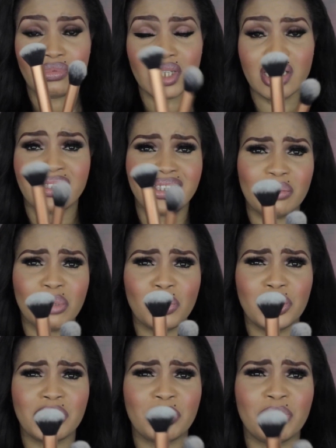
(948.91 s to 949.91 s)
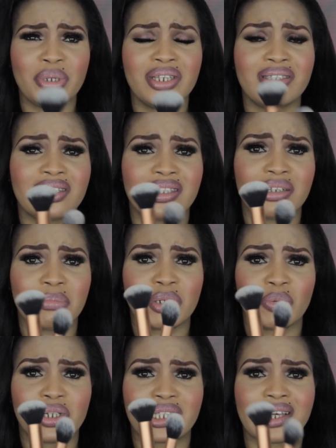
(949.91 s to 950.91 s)
Sigma ones, but because the Sigma
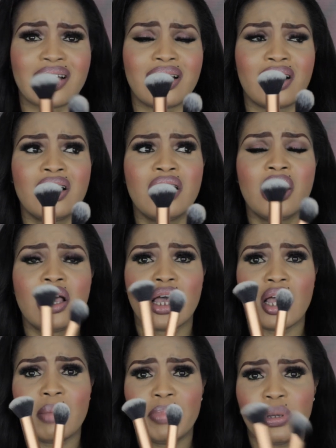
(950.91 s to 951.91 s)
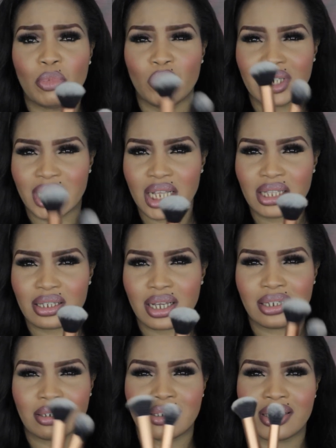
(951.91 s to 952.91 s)
ones are a bit more dense,
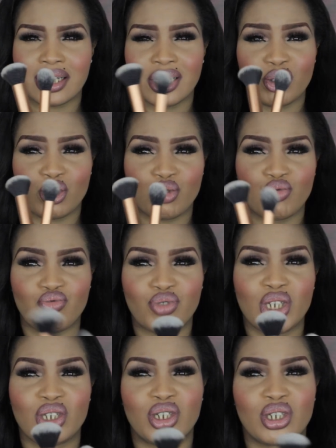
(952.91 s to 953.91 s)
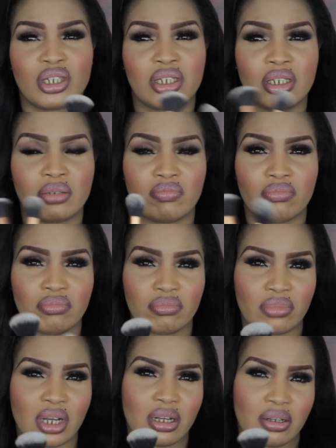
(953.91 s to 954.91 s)
I just tend to reach
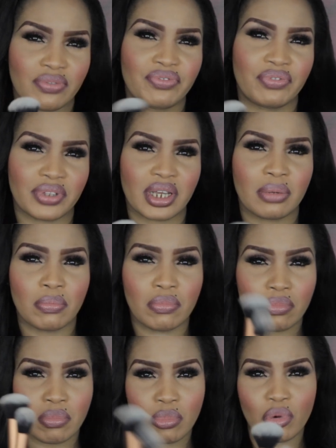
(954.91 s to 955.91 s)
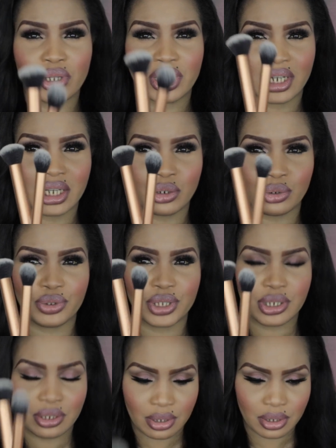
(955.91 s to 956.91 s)
for them more than I do
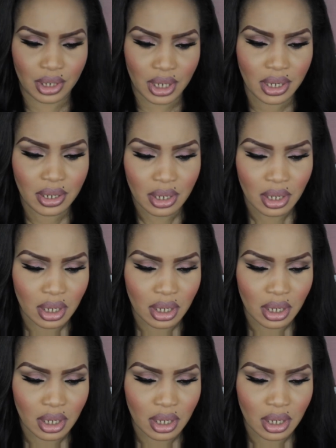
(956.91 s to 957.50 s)
these, okay?